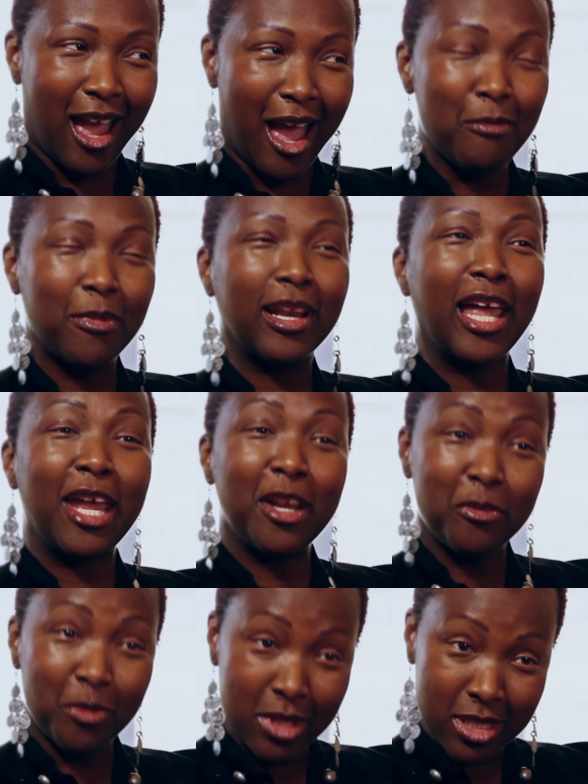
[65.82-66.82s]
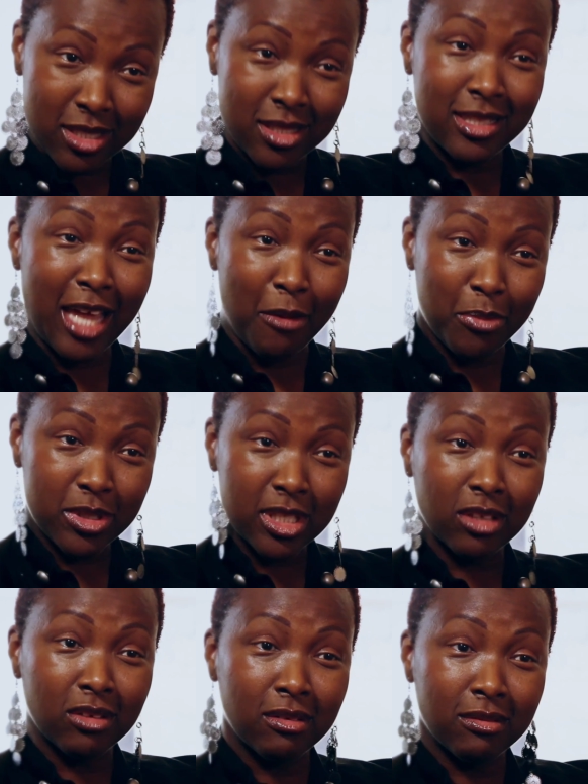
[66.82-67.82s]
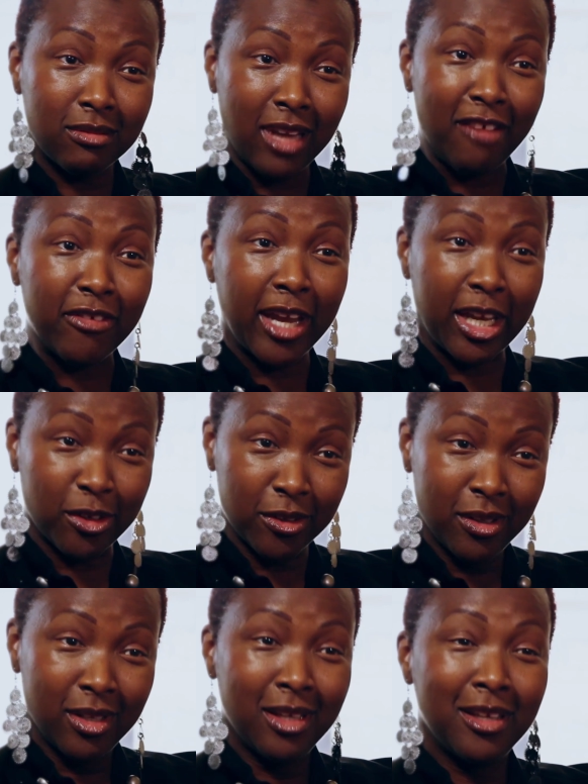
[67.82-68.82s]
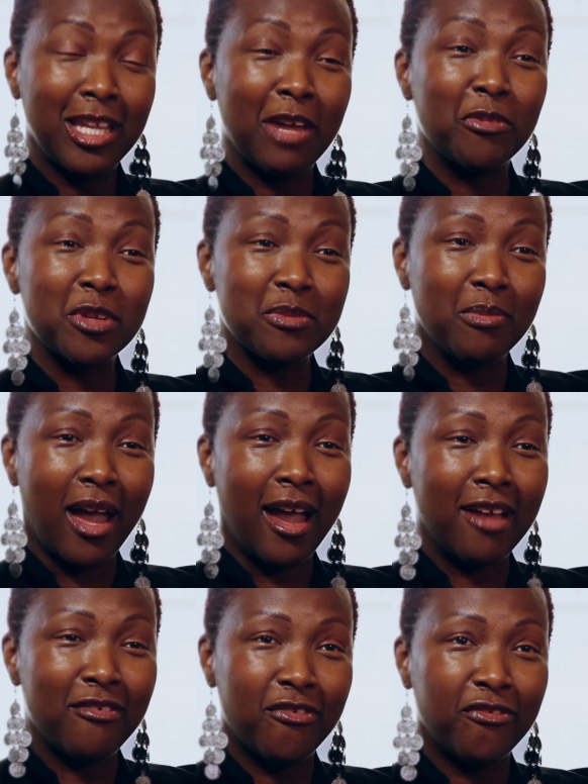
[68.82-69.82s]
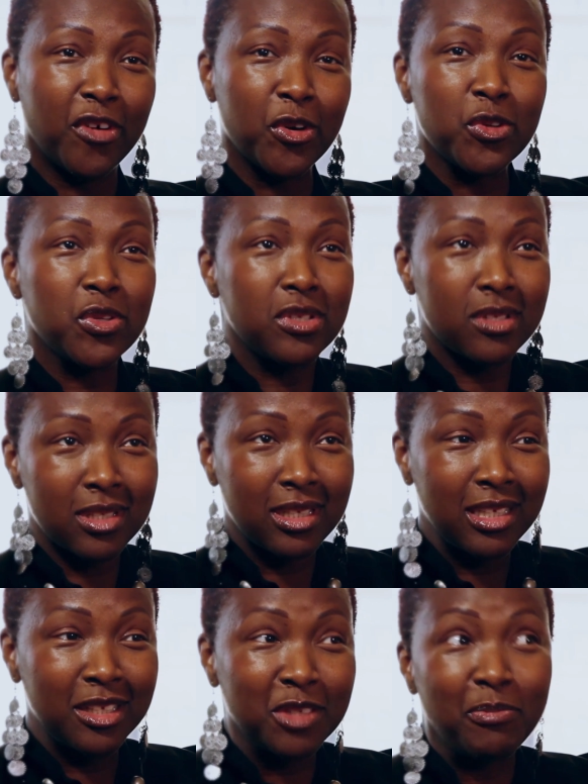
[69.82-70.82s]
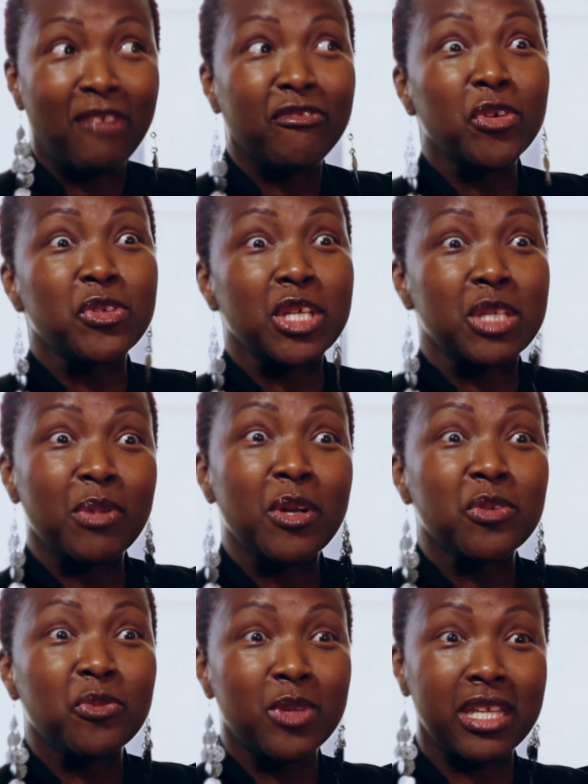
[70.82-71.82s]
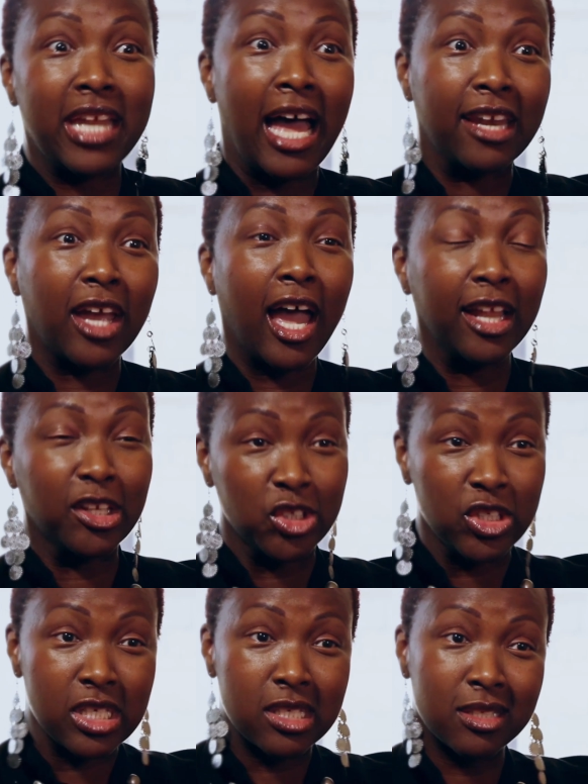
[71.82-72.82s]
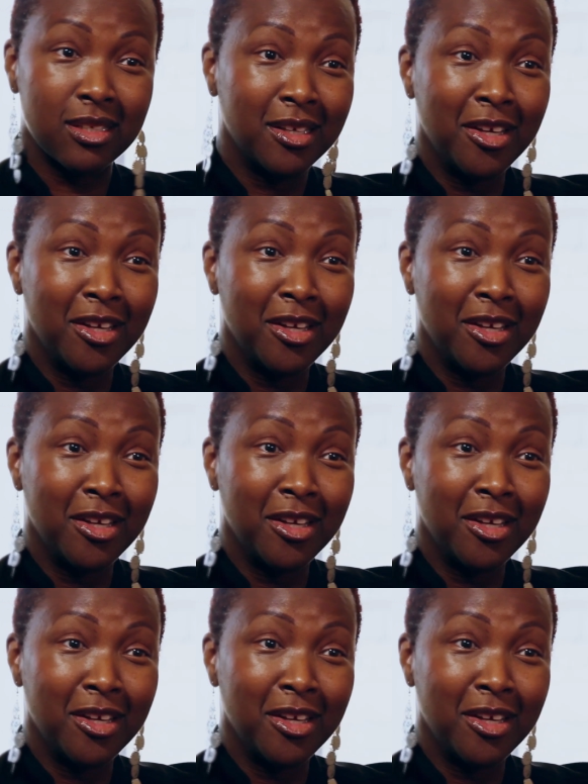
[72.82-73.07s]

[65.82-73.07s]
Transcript: I'm glad it was that particular navigator. It was my first experience with an oncologist,